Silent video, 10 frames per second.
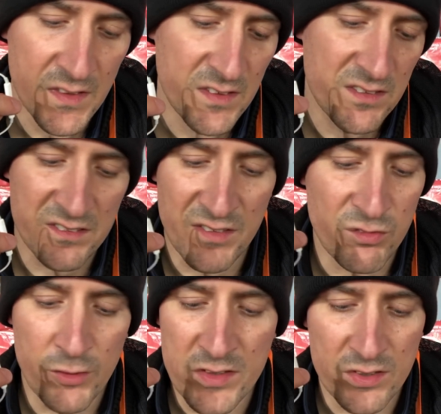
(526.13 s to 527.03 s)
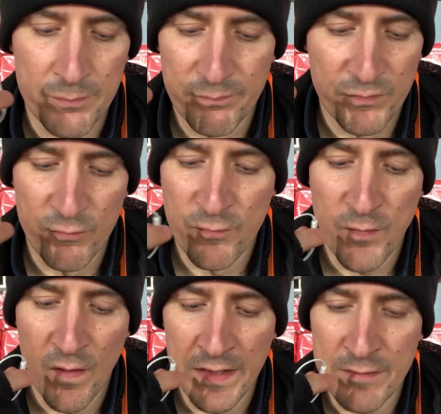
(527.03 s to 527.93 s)
I'll give Reece a
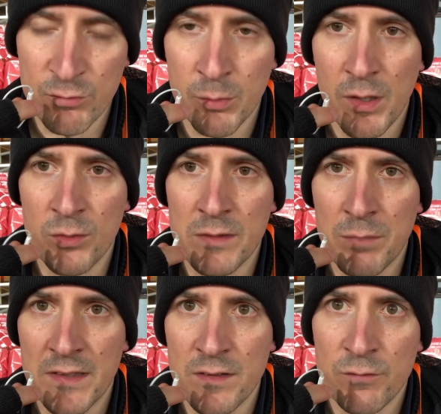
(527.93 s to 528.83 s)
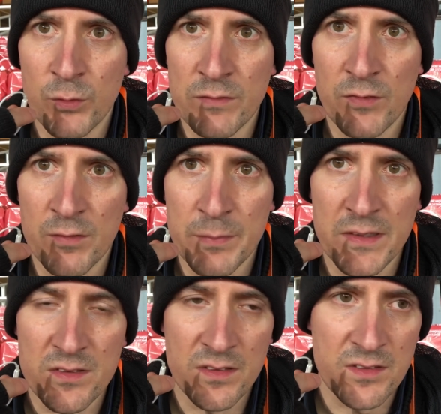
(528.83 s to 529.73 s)
5. Rob Holding played the 45
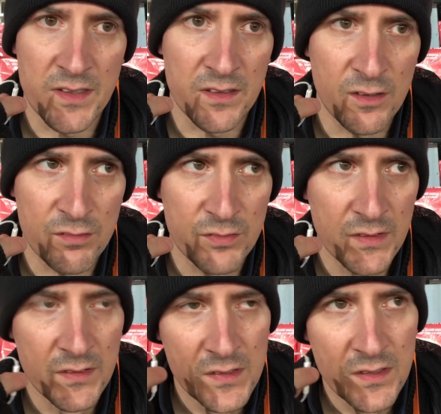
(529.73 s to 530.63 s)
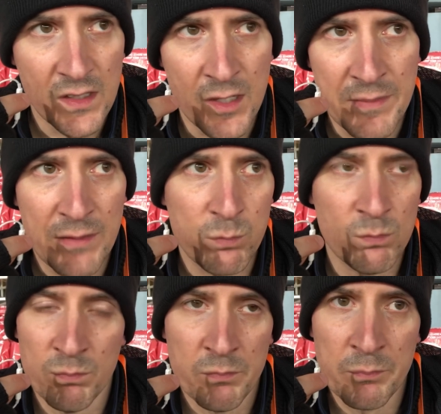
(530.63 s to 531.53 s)
minutes in the second half. Had
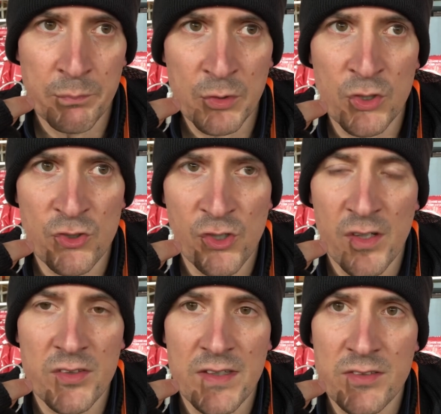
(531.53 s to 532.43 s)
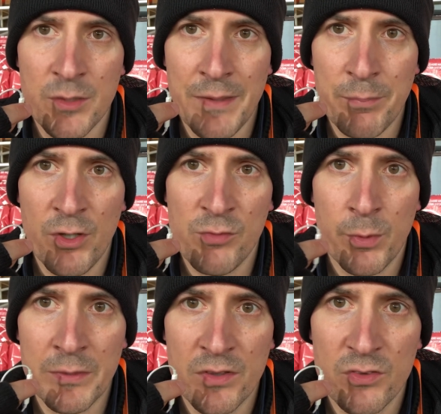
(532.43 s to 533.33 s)
a good chance, actually, at the back post.
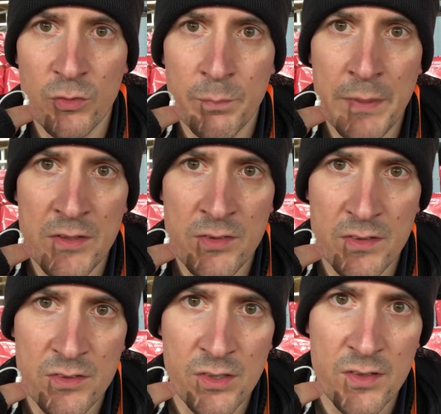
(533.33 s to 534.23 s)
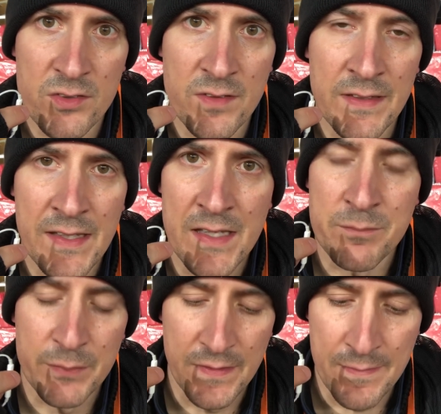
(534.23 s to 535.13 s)
Probably Arsenal's best chance of the
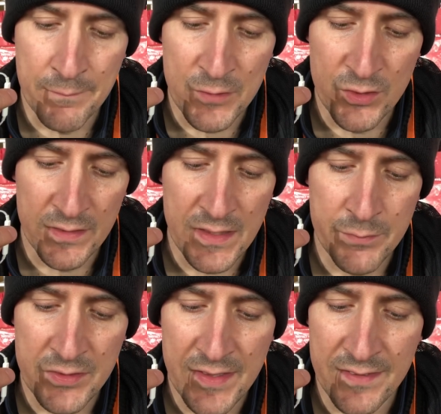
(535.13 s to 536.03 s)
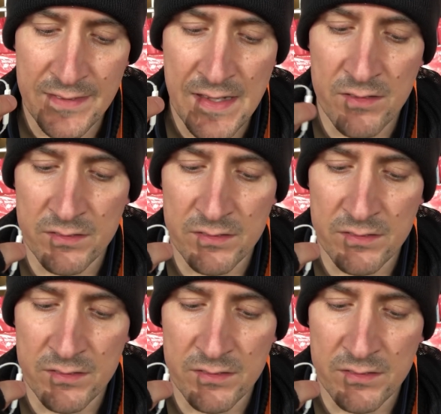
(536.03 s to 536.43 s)
game, but couldn't keep his header down.